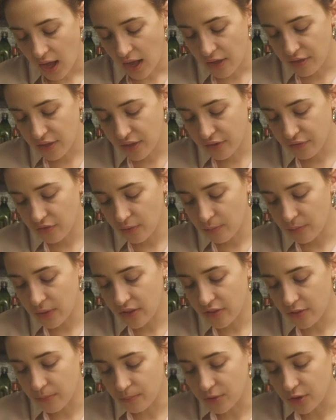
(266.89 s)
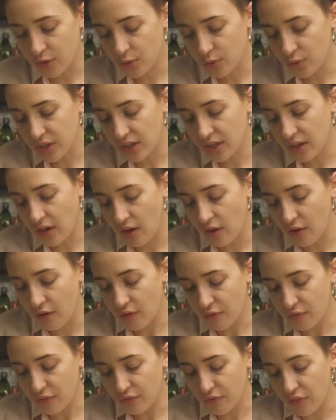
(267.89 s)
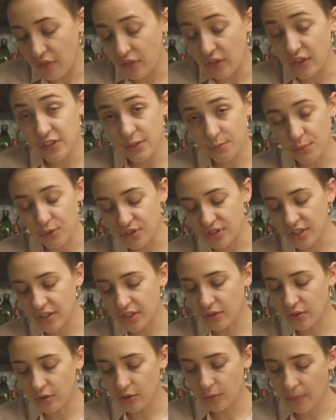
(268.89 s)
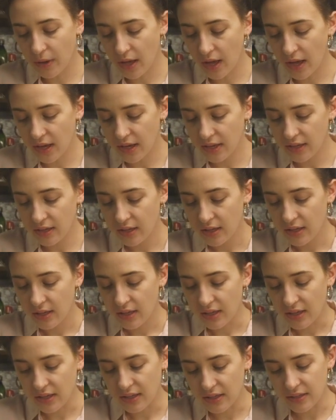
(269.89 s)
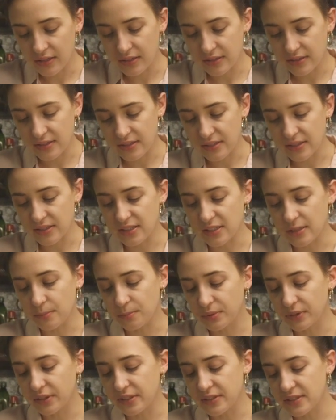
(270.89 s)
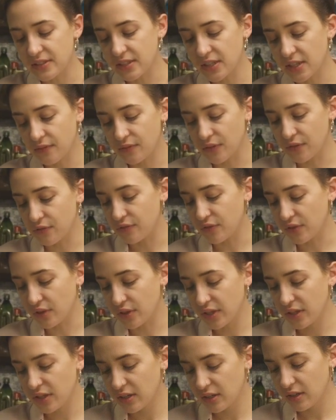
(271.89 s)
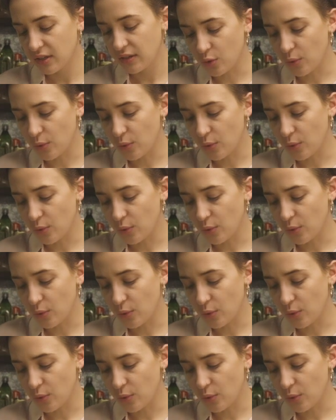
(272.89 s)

I think for me, the beauty of this particular pie is the simplicity of the filling.